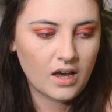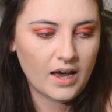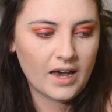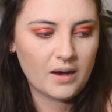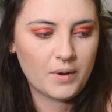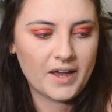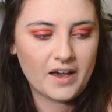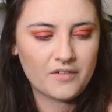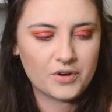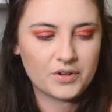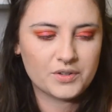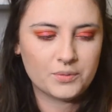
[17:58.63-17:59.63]
I have
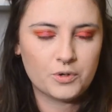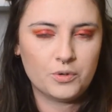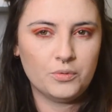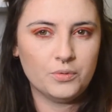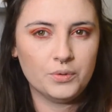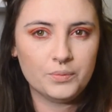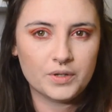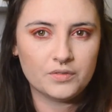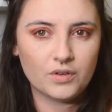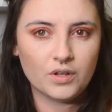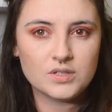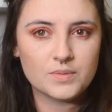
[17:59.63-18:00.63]
heard them called root beer
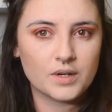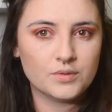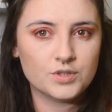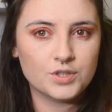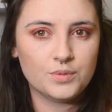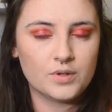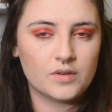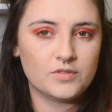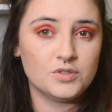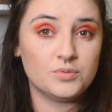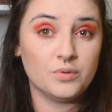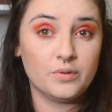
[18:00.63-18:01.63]
floats, but I'm assuming you have
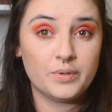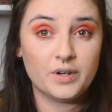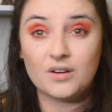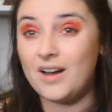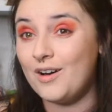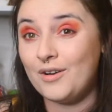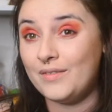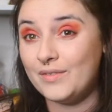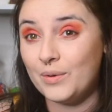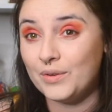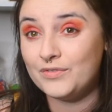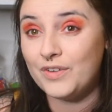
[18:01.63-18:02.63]
to use root beer, and I don't even know what the